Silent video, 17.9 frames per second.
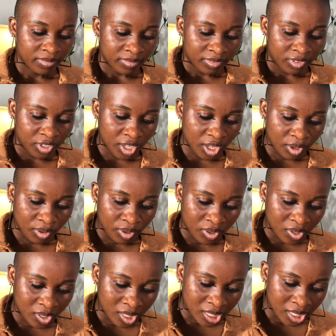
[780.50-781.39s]
So you
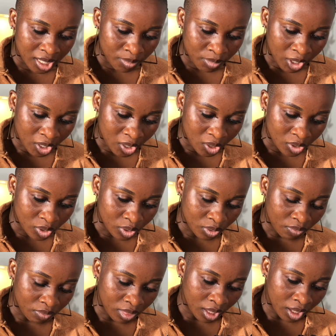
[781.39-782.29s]
can see, because
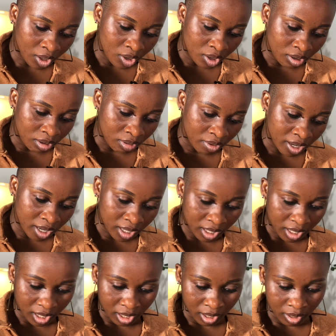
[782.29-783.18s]
of the color right
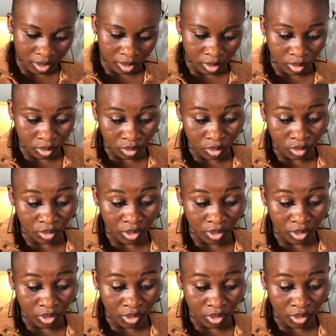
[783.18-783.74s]
here, our logo,